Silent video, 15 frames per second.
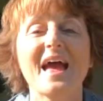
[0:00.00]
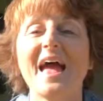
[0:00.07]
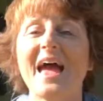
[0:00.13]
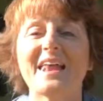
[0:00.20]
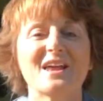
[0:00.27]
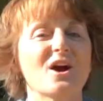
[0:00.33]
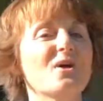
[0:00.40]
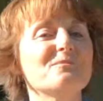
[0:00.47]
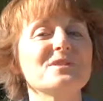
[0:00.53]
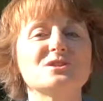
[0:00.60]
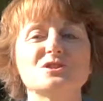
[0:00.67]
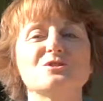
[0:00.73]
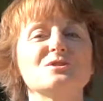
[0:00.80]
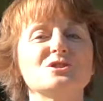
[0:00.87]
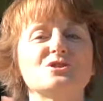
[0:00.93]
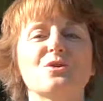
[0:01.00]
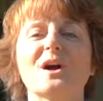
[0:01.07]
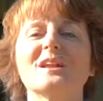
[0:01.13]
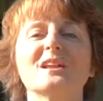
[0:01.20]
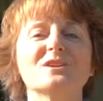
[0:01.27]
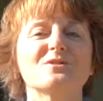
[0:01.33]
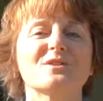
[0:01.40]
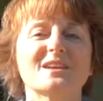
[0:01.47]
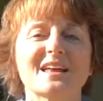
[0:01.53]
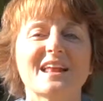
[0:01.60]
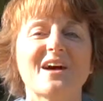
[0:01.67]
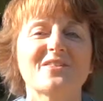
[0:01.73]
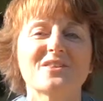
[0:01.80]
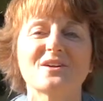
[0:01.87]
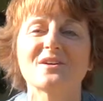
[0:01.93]
And I hope that you enjoyed and you'll get
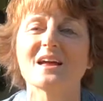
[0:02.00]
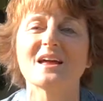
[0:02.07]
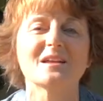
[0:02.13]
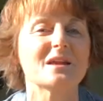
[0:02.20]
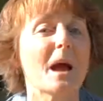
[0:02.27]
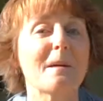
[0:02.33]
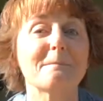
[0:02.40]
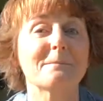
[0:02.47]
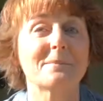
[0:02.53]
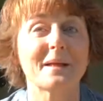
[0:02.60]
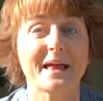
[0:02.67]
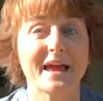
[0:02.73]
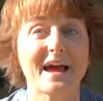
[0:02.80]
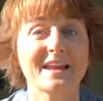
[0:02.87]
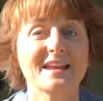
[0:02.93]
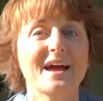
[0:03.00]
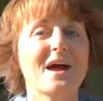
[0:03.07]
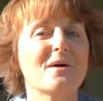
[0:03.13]
out there and plan,